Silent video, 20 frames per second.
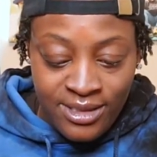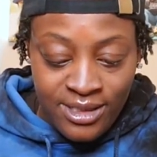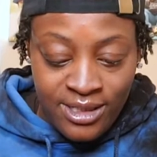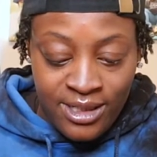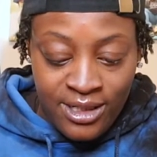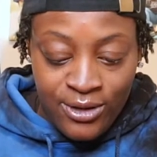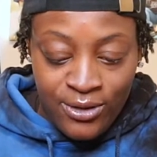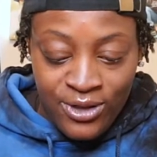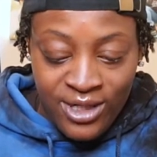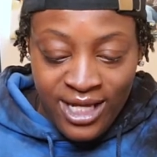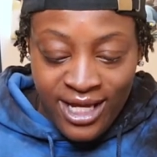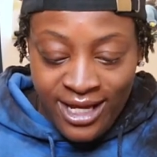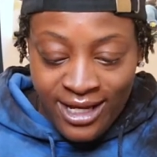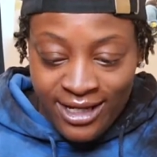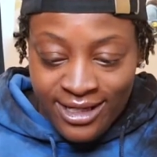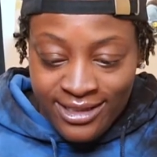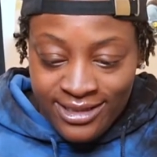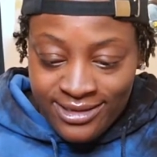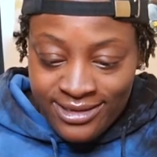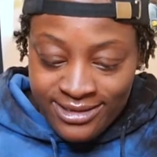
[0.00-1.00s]
Oh
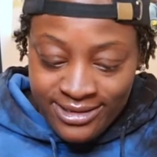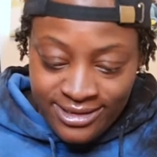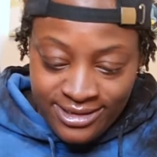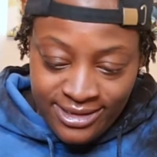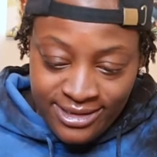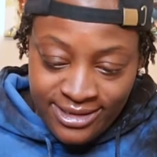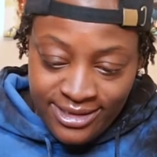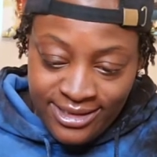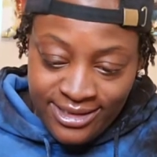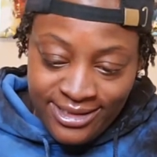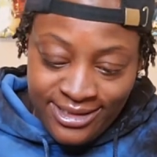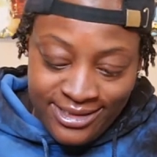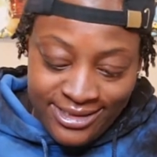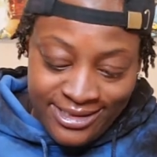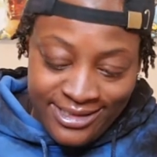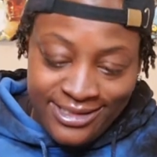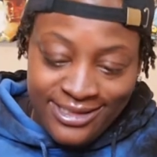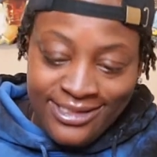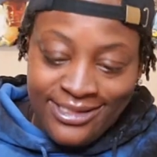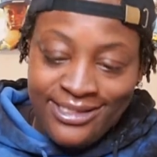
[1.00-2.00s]
yeah.
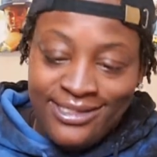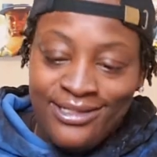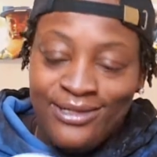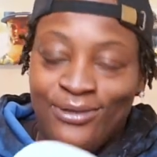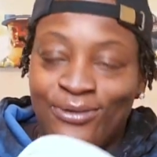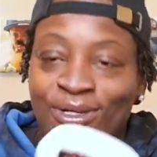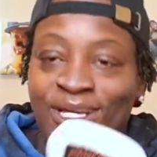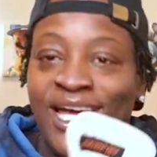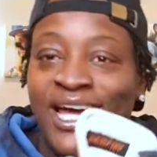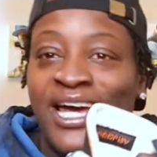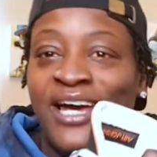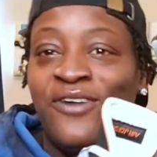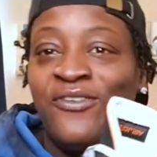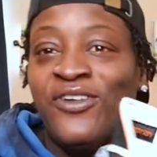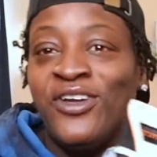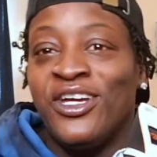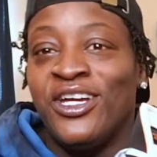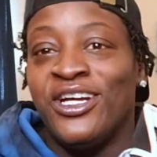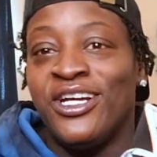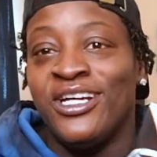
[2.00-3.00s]
We have
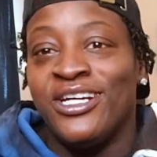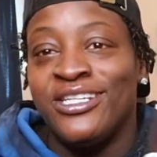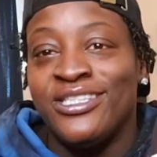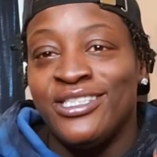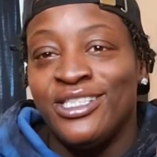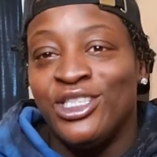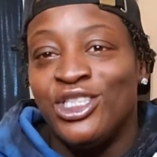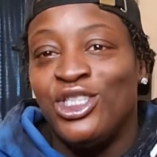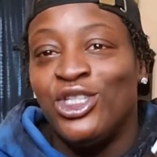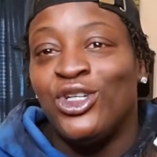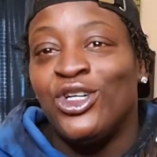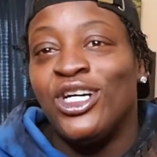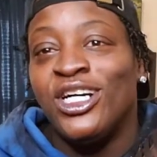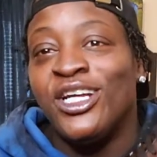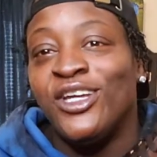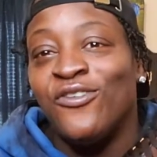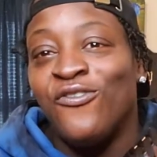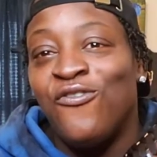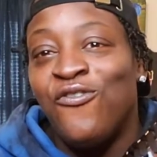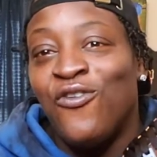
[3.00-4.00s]
here the
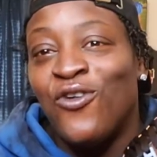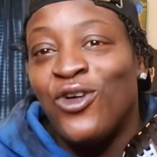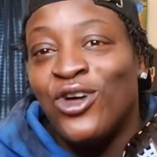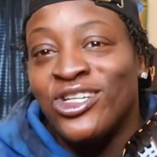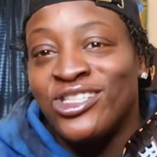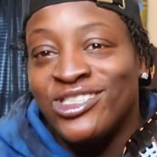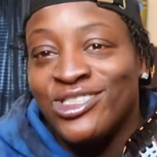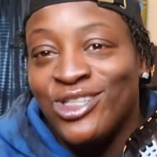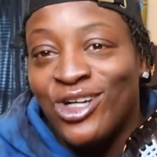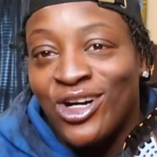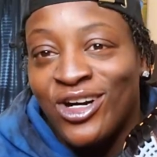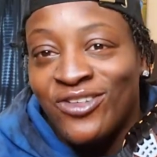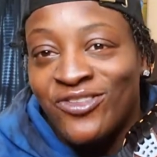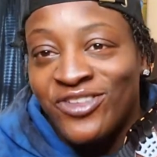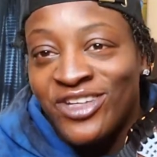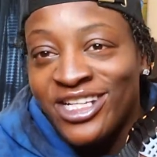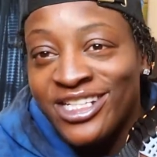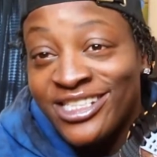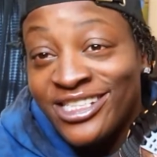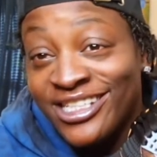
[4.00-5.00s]
Jordan four
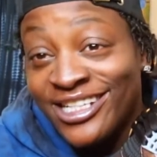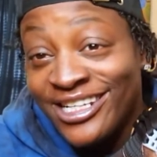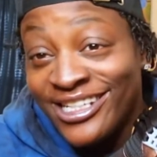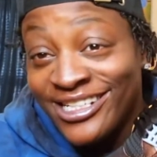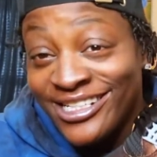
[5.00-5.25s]
Starfish